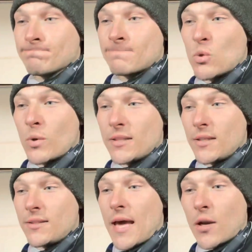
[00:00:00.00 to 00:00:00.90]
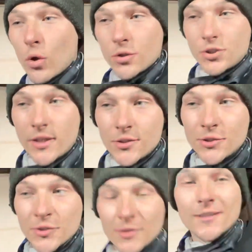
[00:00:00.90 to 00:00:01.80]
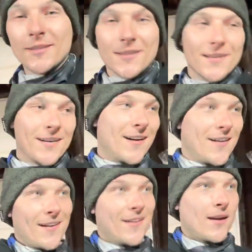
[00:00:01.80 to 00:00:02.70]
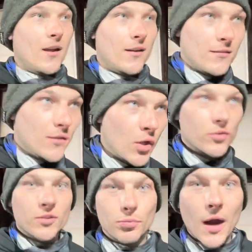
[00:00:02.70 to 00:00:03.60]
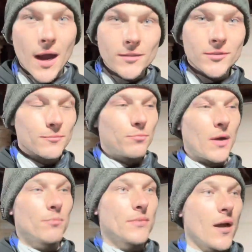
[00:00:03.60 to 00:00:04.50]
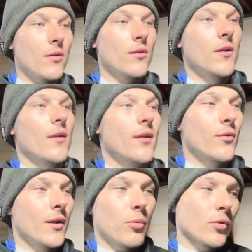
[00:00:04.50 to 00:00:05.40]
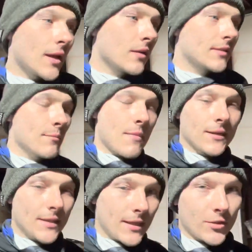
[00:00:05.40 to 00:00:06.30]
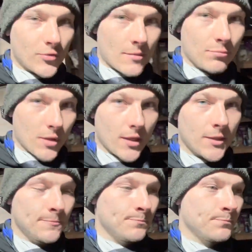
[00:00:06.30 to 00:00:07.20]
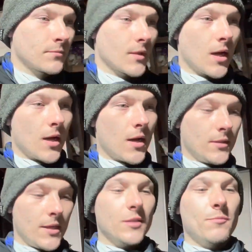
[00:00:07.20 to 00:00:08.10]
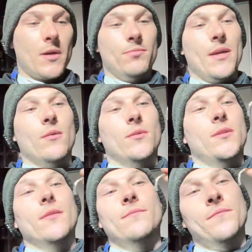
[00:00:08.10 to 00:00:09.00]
when I did that oil change, a little surprise popped out, and when I pulled out that magnetic drain plug, this popped out with it.